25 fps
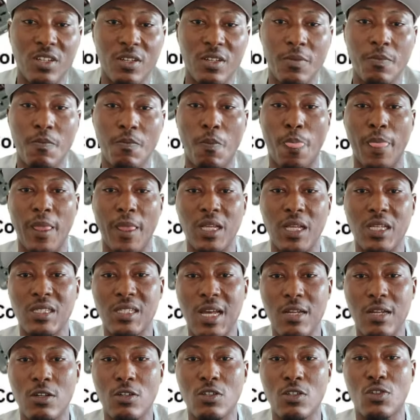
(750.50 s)
Is that not
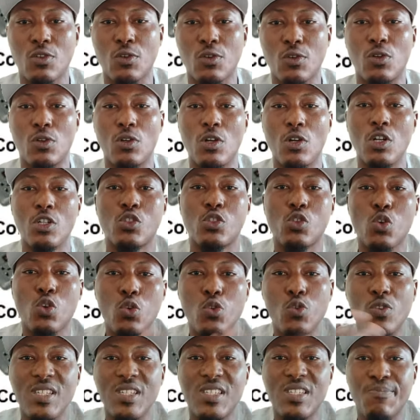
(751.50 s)
so? So you
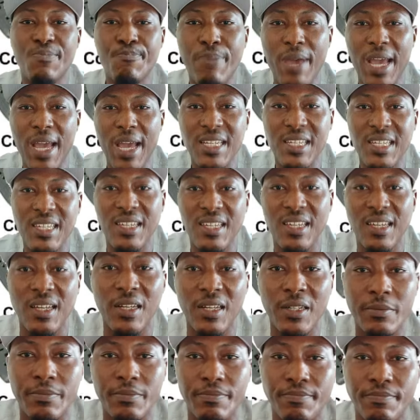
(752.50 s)
inspect
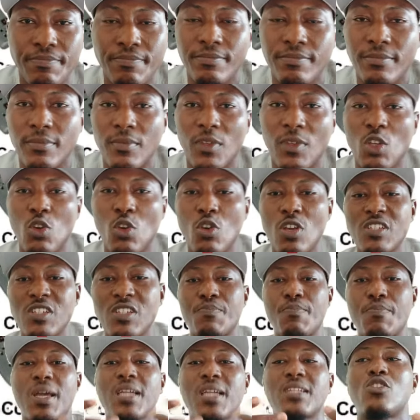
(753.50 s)

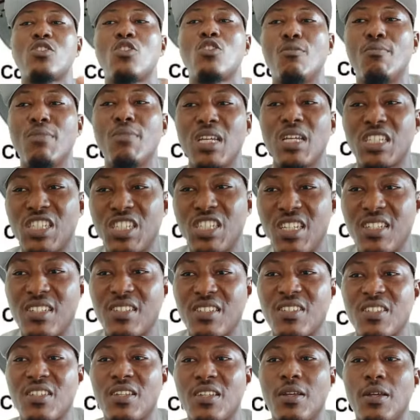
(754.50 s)
your machines.
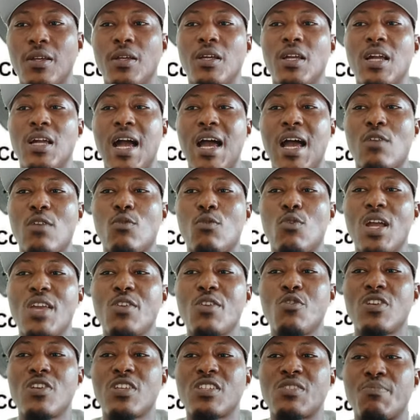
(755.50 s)
And when you
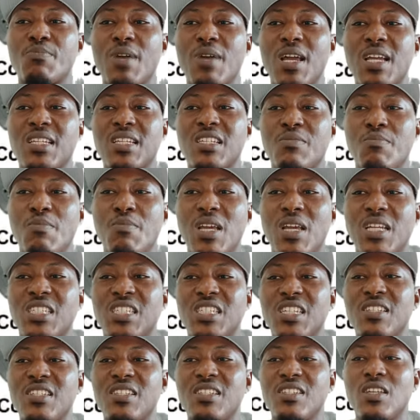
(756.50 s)
inspect these machines,
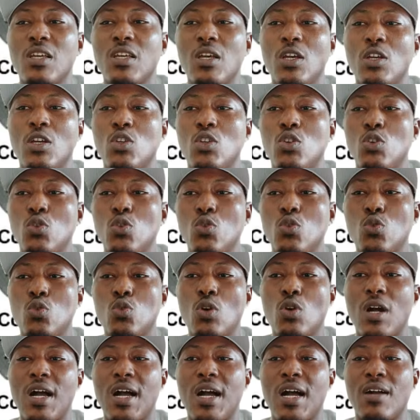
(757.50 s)
you,
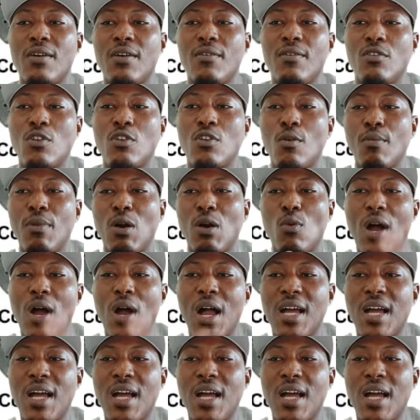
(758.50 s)
number one,